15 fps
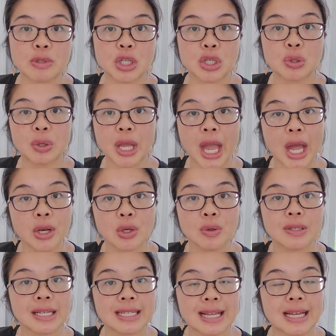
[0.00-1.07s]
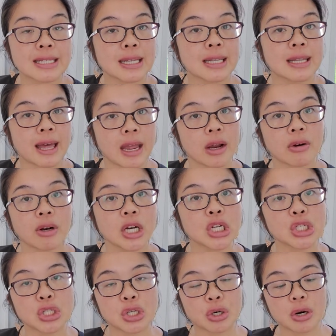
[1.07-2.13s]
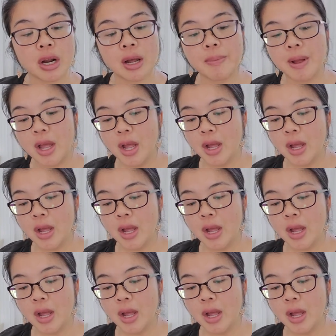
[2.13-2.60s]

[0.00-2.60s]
So you can use this as a layering serum.